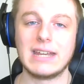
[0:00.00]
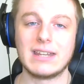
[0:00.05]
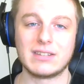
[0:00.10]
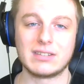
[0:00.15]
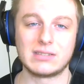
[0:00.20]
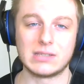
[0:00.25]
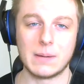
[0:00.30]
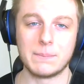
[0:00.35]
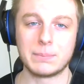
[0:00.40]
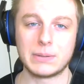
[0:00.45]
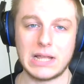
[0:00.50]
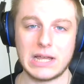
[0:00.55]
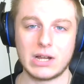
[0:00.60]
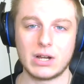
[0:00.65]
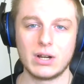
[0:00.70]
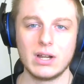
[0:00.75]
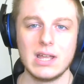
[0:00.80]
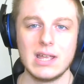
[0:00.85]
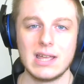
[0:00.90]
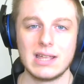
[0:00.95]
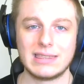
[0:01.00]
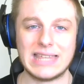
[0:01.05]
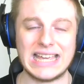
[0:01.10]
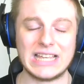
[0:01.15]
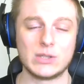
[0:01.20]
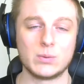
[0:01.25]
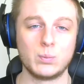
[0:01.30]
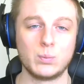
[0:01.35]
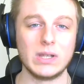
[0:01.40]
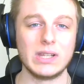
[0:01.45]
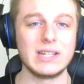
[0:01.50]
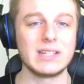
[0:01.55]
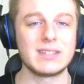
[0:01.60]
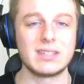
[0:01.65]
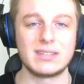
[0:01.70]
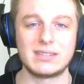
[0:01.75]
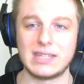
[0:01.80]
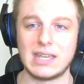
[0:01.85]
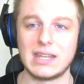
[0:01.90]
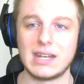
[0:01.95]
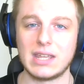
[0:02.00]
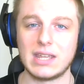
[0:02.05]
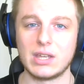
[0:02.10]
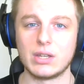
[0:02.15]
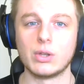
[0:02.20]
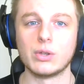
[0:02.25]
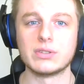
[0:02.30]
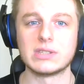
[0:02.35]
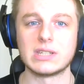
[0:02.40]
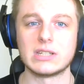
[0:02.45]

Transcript: a sub player that is willing to sit in hills,